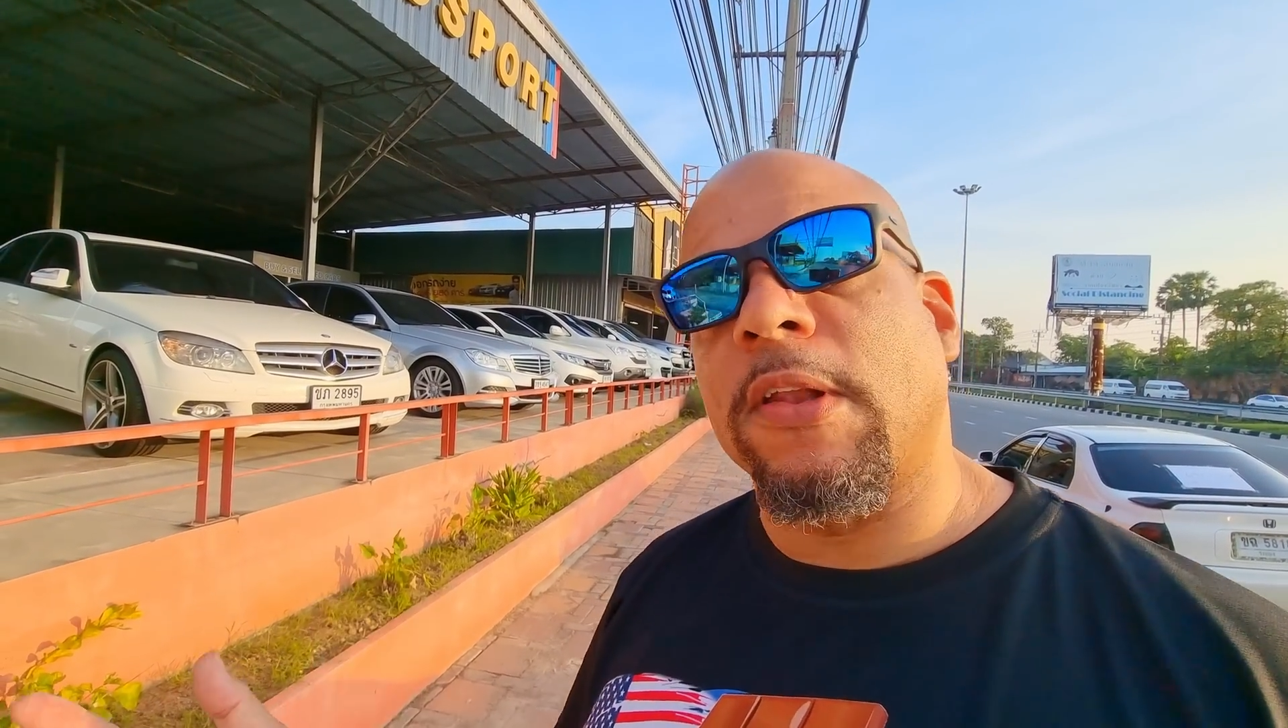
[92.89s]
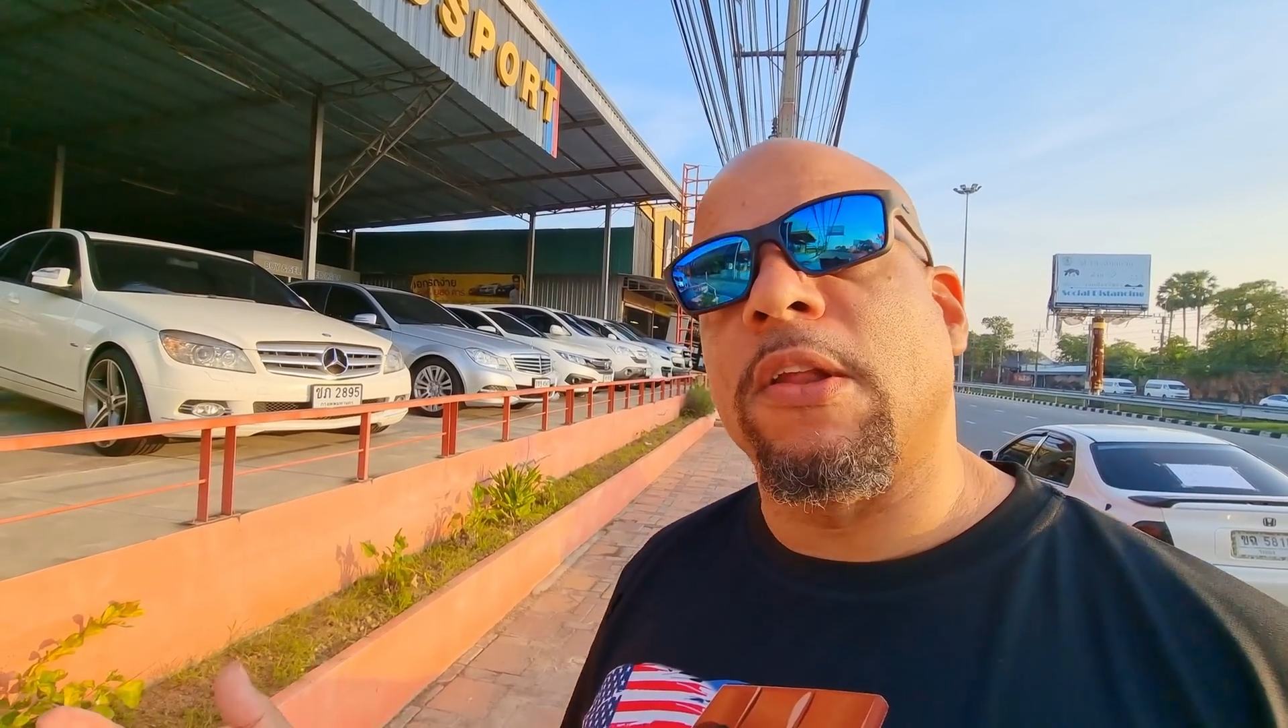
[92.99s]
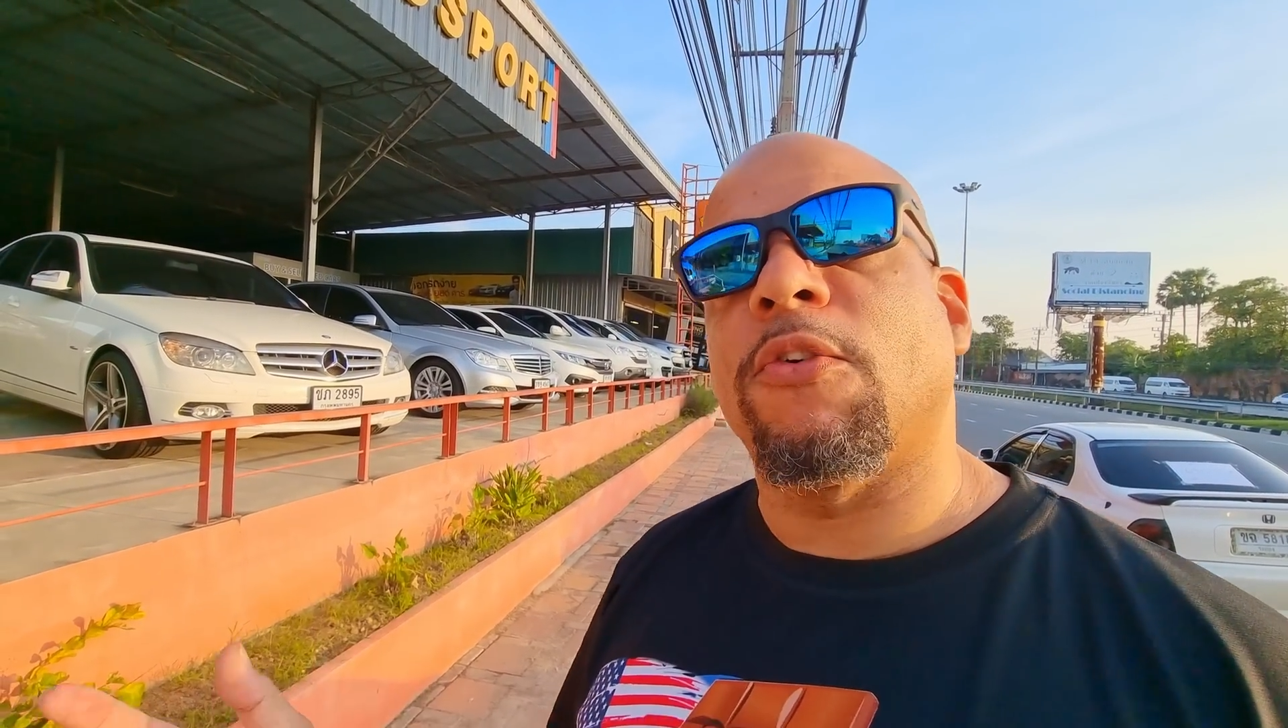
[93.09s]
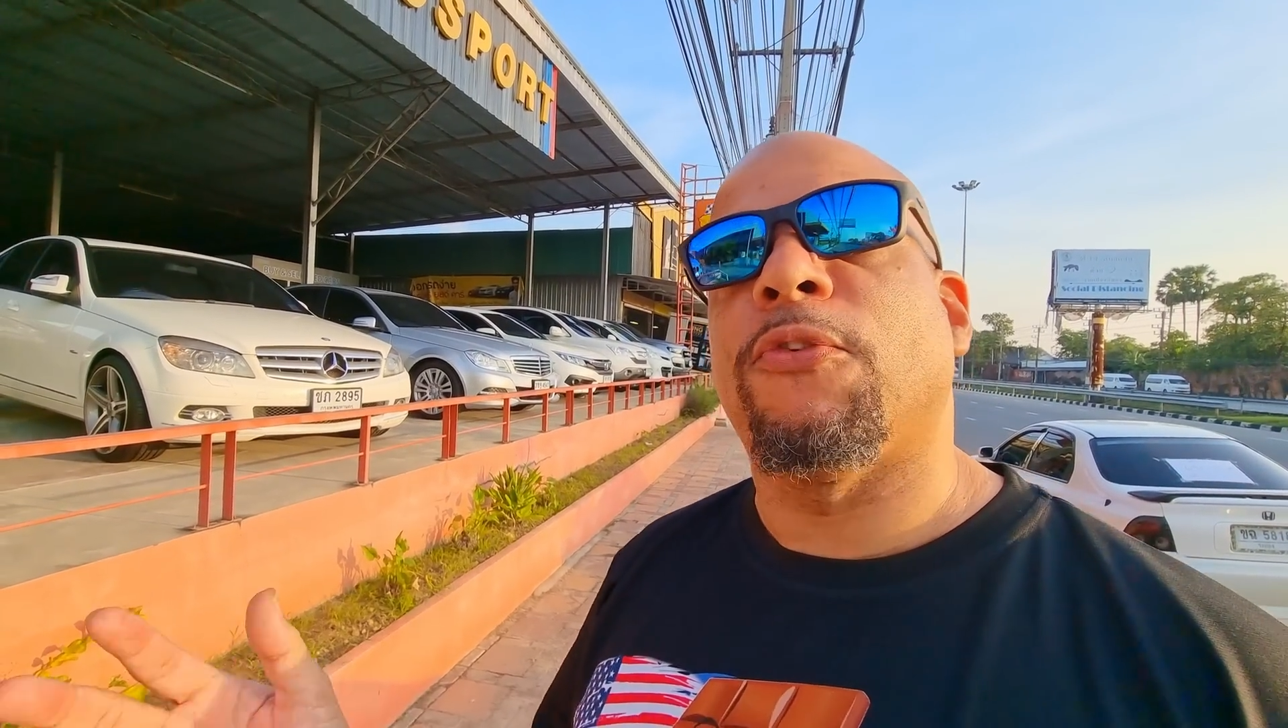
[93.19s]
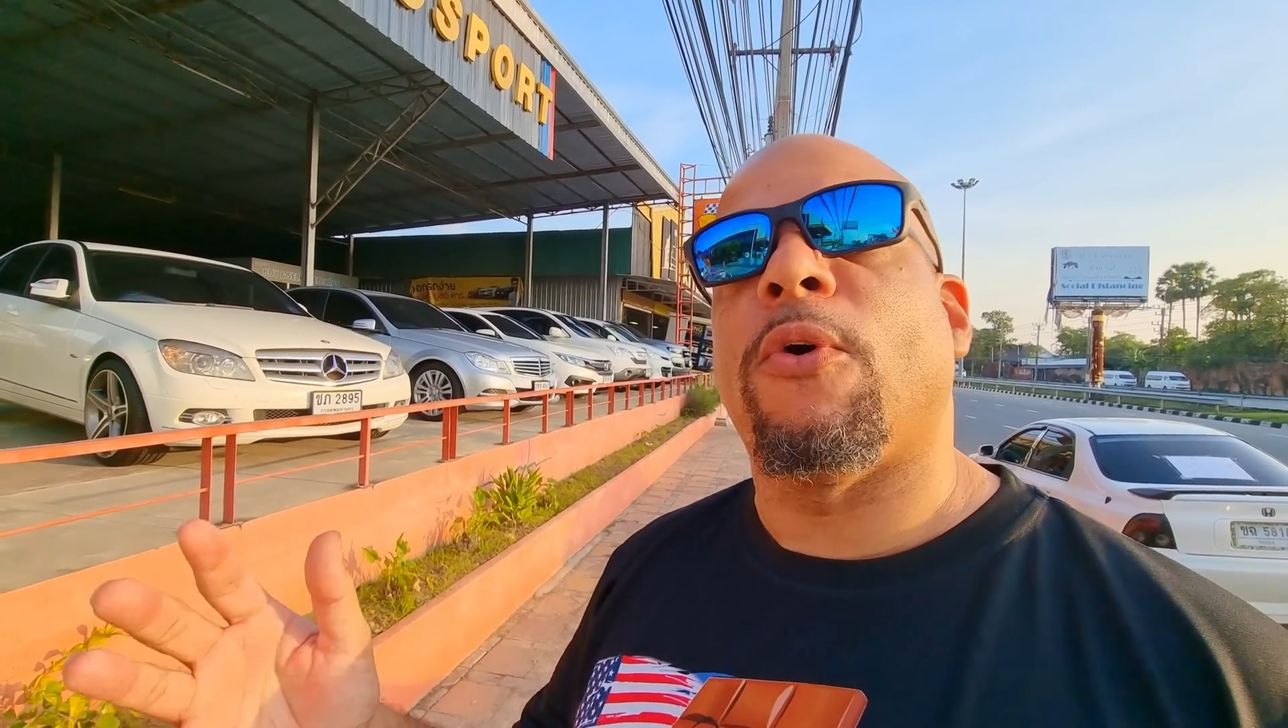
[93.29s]
to
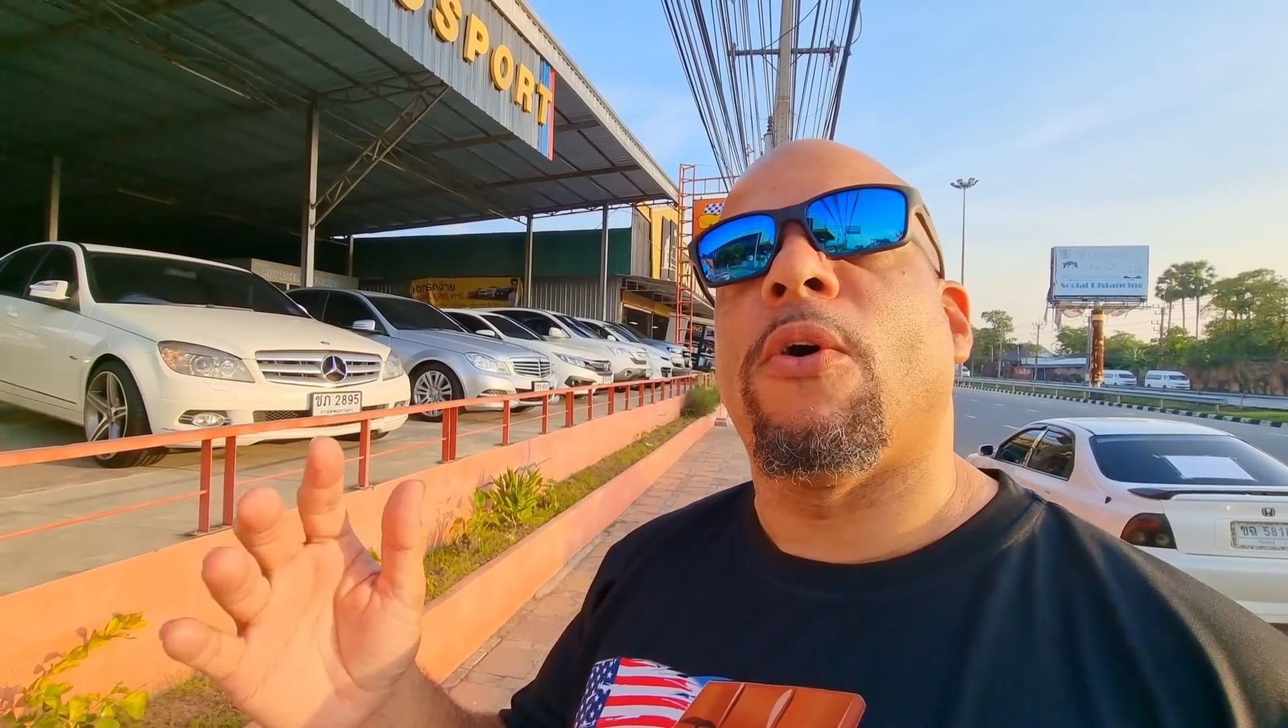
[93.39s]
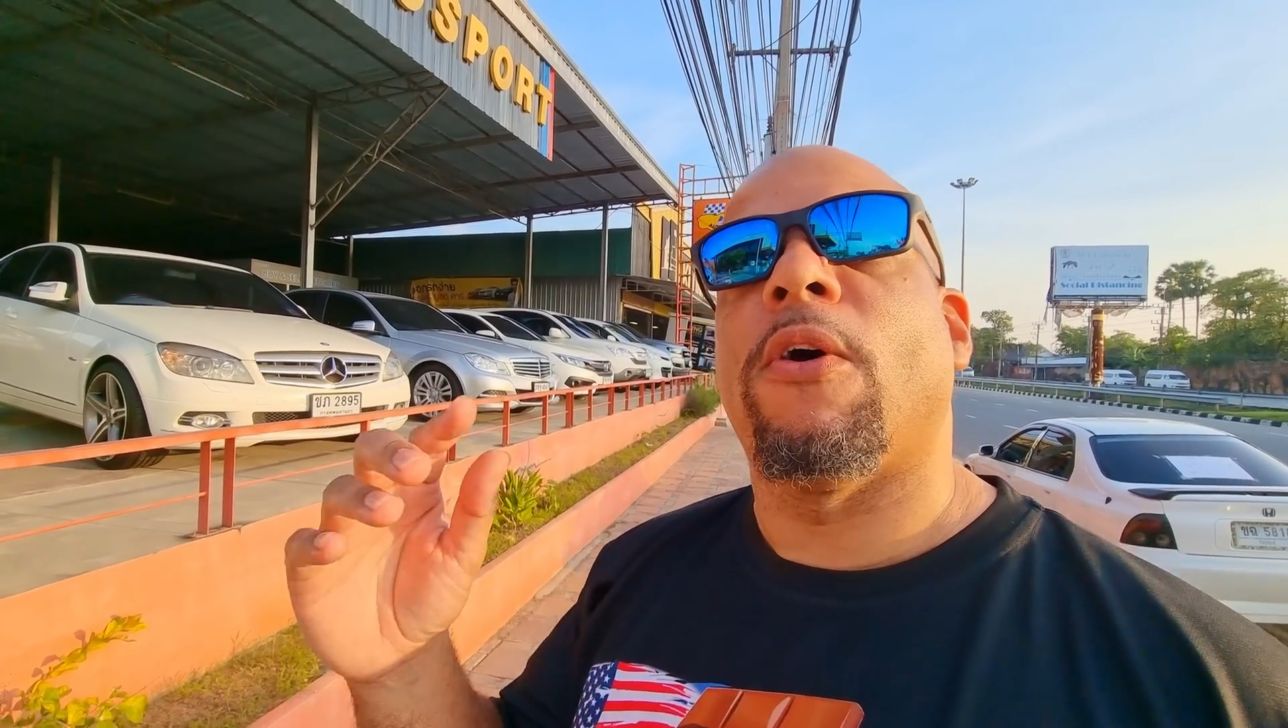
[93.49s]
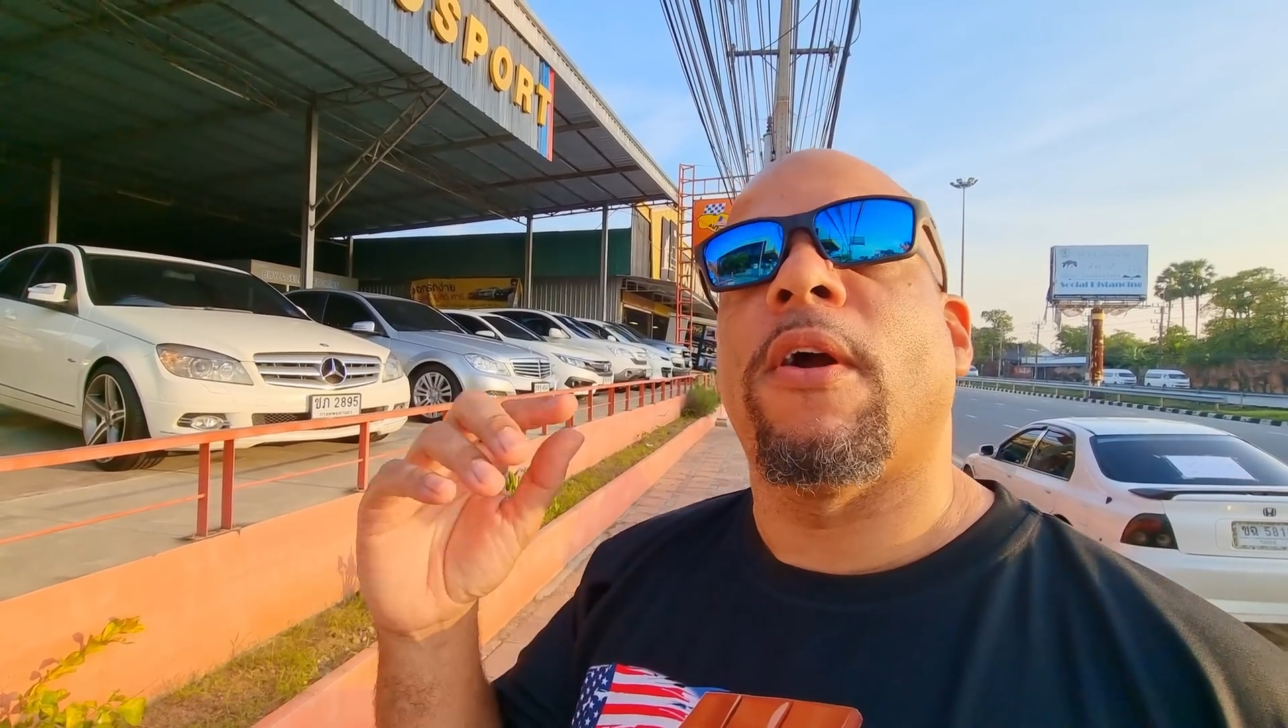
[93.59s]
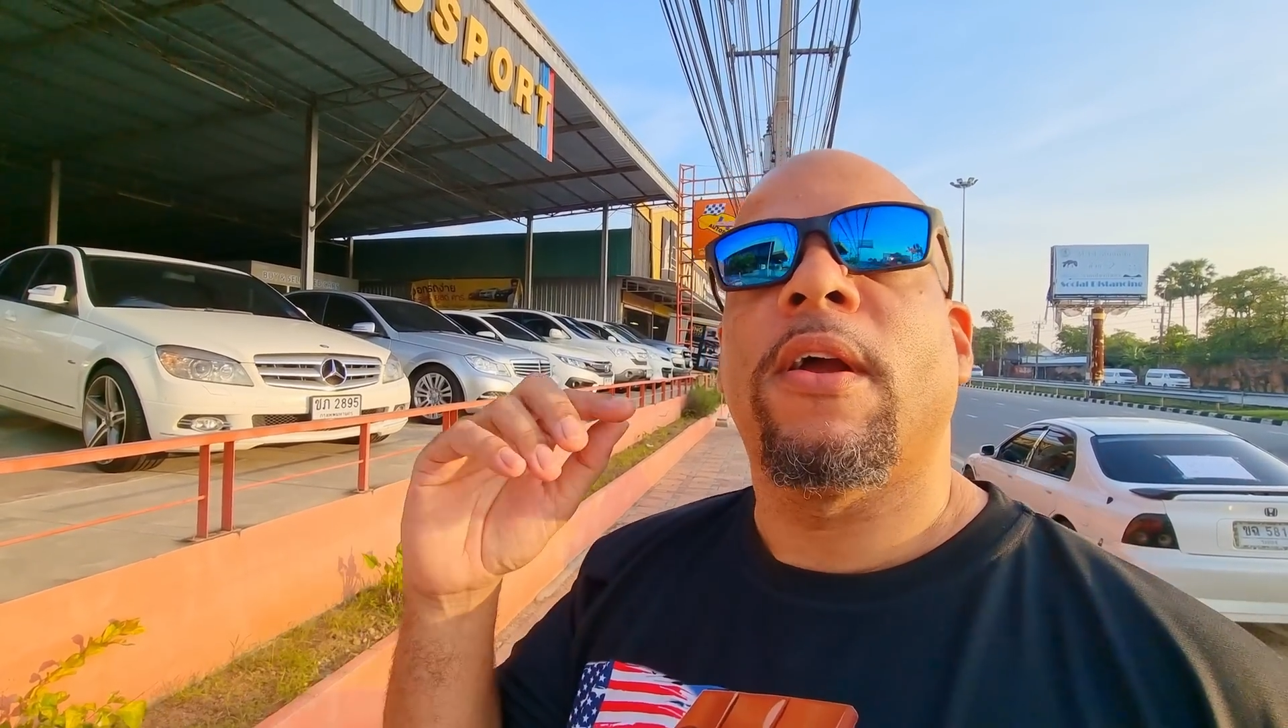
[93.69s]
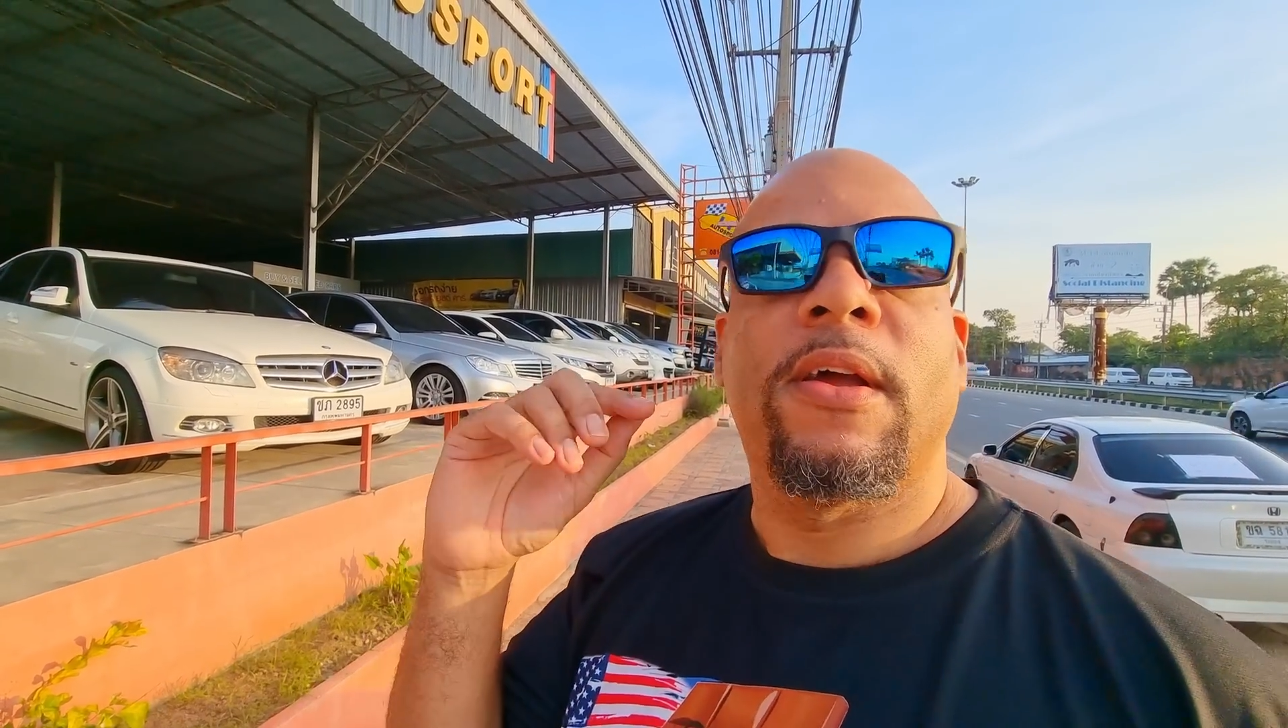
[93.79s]
look
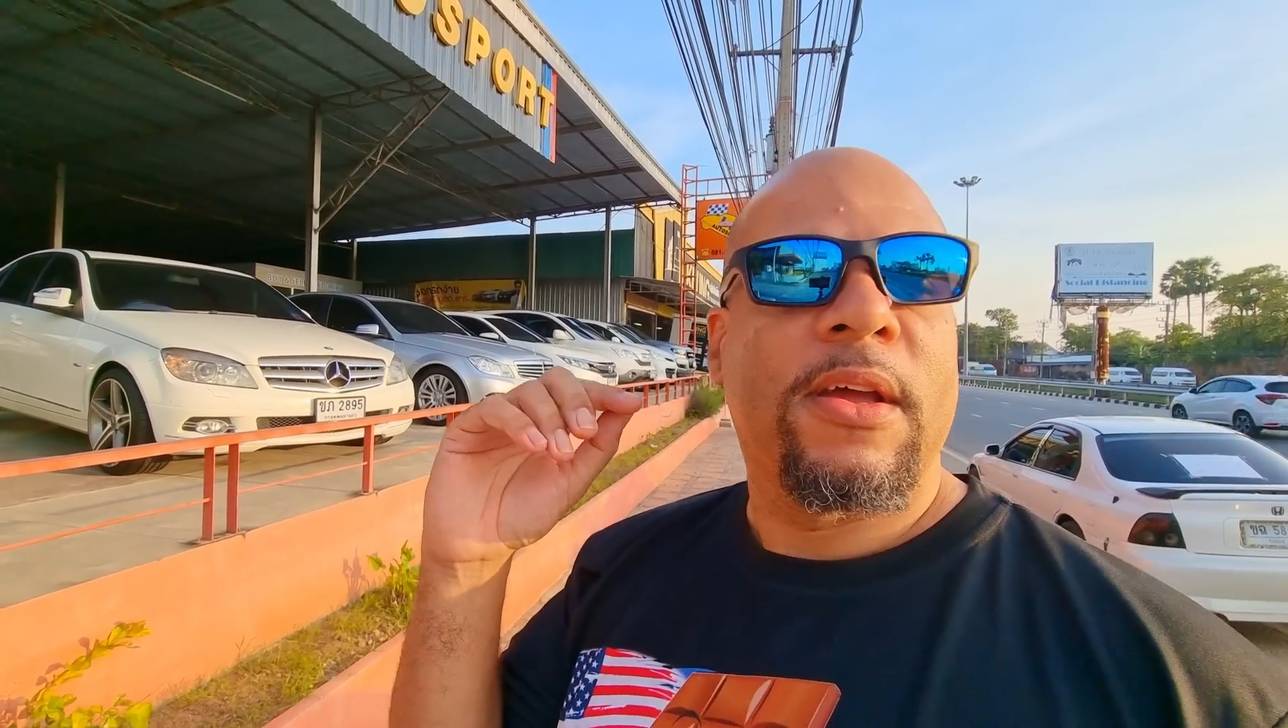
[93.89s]
for,